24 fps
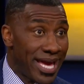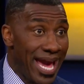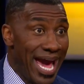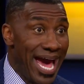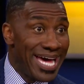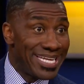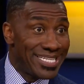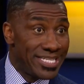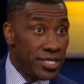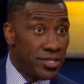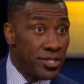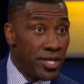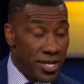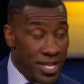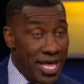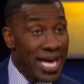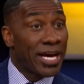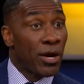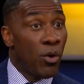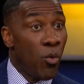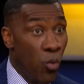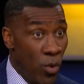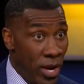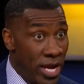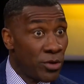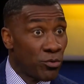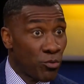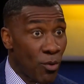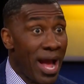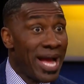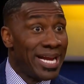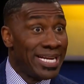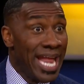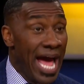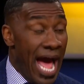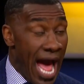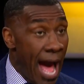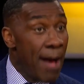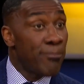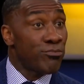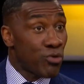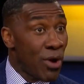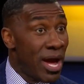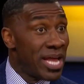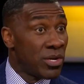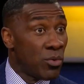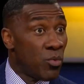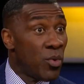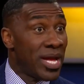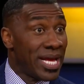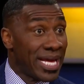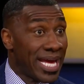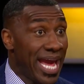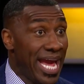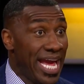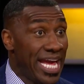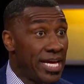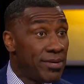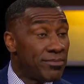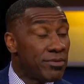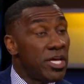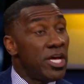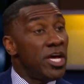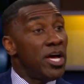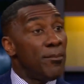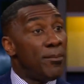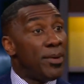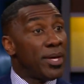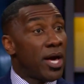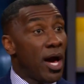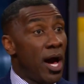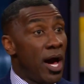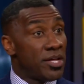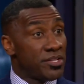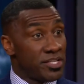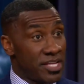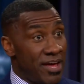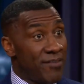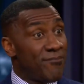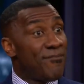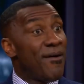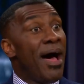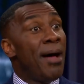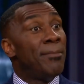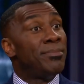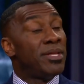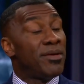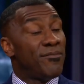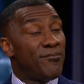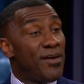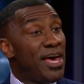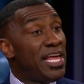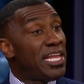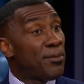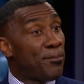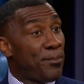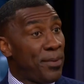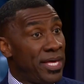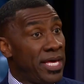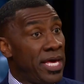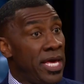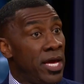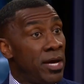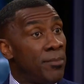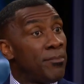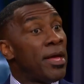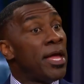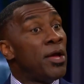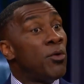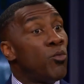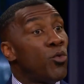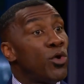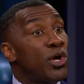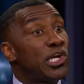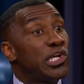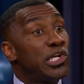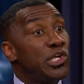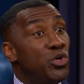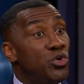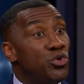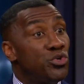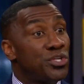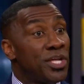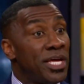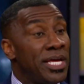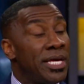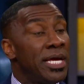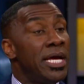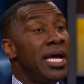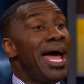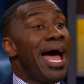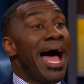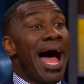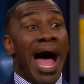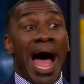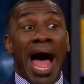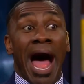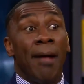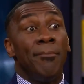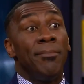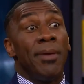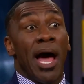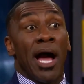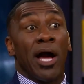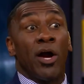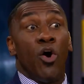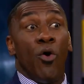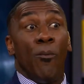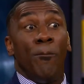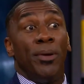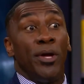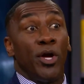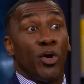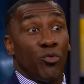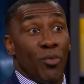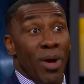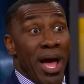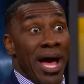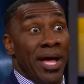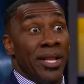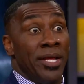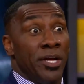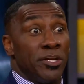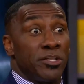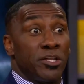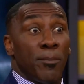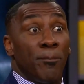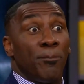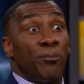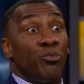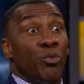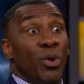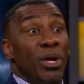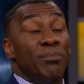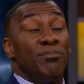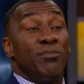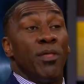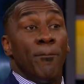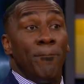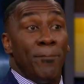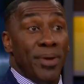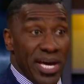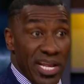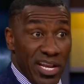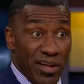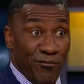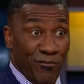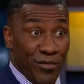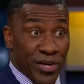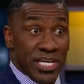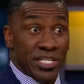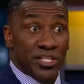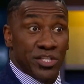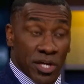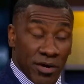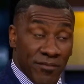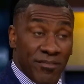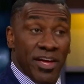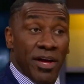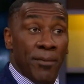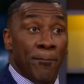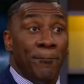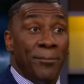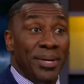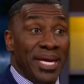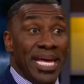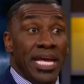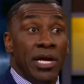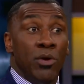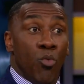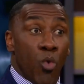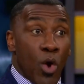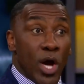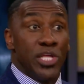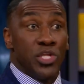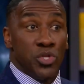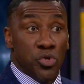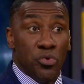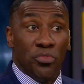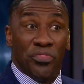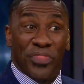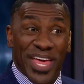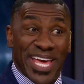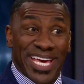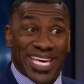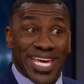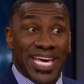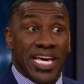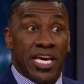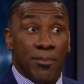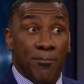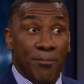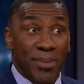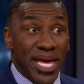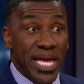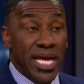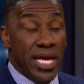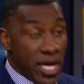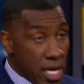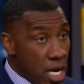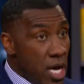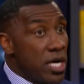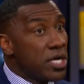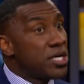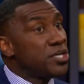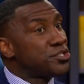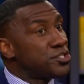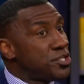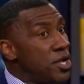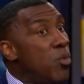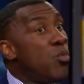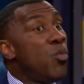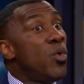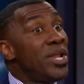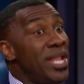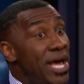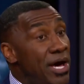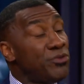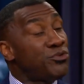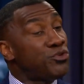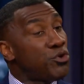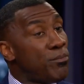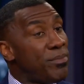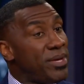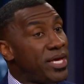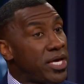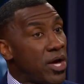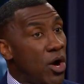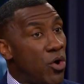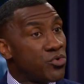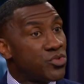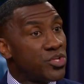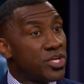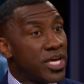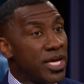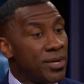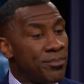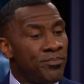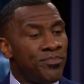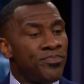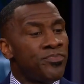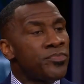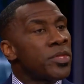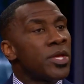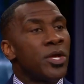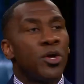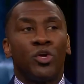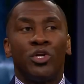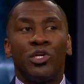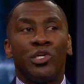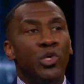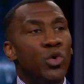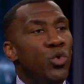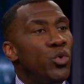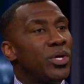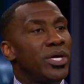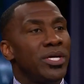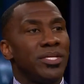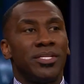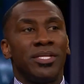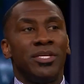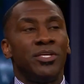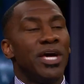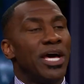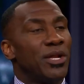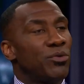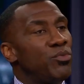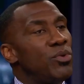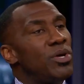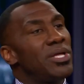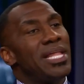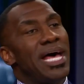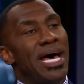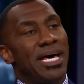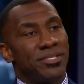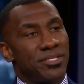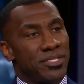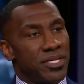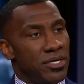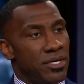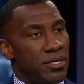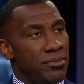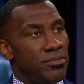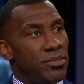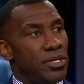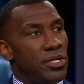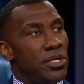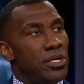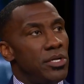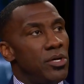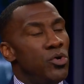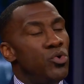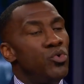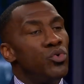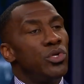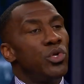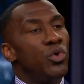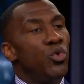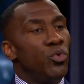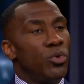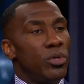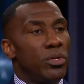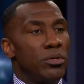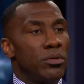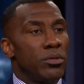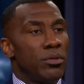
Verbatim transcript: guys in there that can win right now. I'm trying to win game because if I'm developing him and we're losing, I'm not going to be around here to reap the benefits of him being what you think he can be because someone else will be coaching him. Yeah. Luke, you got to realize, Skip, who Luke,